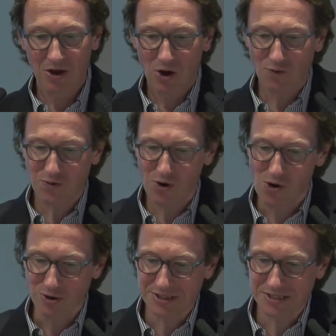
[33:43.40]
Of
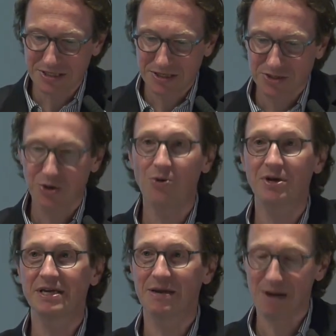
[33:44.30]
course,
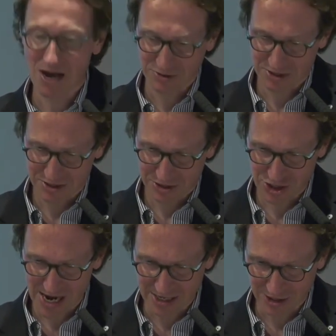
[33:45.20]
talking about
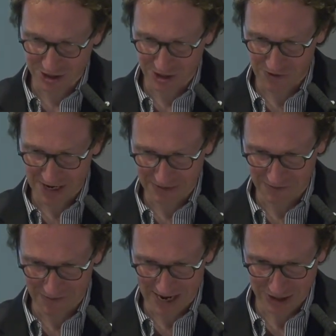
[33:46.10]
change and
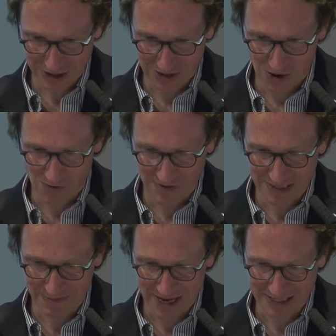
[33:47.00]
transformation
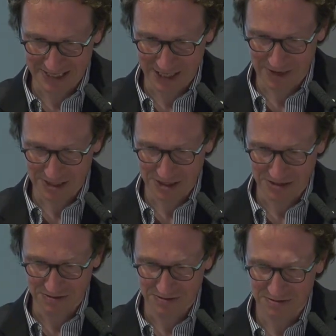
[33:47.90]
always begs the
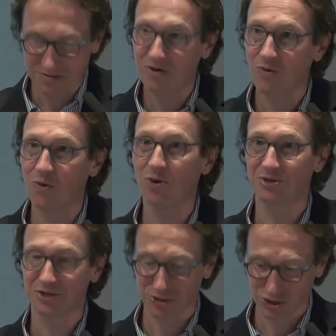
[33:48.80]
question,
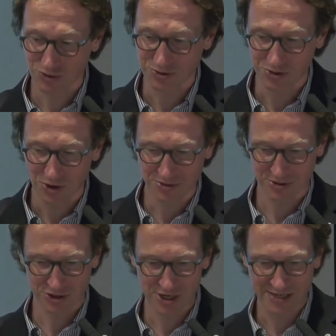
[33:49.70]
what should
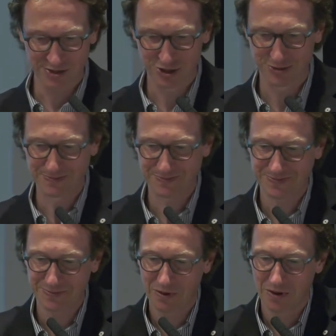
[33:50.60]
not change?
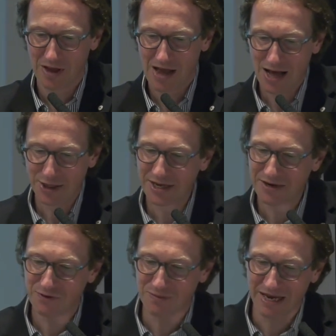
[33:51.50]
I
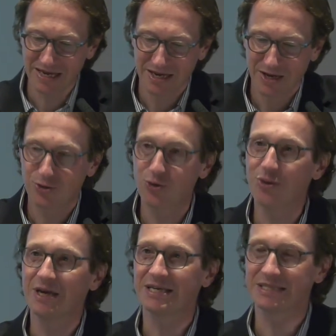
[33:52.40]
think for me, two
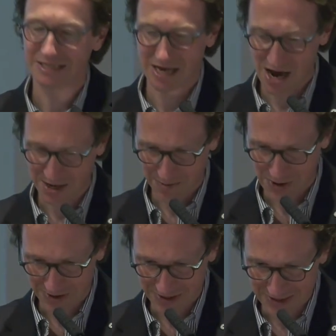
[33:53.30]
things are
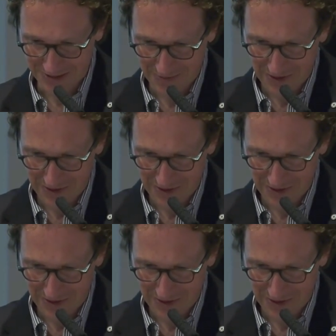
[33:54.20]
important.